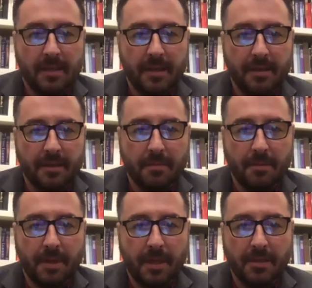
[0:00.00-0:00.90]
in a
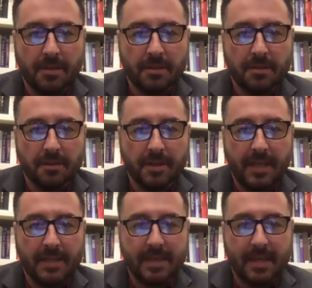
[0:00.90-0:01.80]
communication during
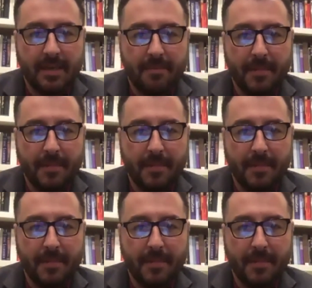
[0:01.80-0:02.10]
that time.